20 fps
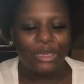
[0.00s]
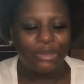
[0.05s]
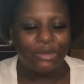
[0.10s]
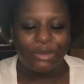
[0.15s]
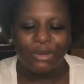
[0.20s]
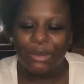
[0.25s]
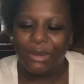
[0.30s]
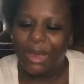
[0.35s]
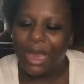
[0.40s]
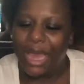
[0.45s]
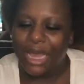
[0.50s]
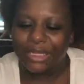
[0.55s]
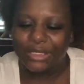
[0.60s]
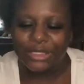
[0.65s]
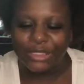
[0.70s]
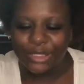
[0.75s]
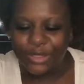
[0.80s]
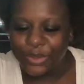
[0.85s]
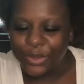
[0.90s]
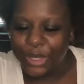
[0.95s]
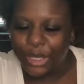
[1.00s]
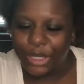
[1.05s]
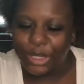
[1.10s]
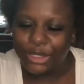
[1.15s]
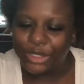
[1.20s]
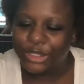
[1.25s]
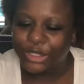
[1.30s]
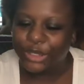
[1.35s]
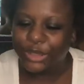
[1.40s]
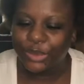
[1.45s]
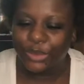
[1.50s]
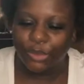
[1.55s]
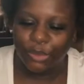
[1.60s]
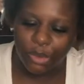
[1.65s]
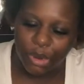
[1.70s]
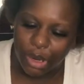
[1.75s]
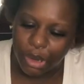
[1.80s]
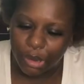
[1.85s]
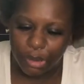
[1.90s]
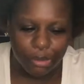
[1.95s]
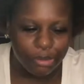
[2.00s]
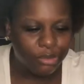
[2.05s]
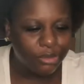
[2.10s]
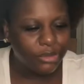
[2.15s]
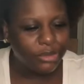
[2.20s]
You know how I do a little shrimp,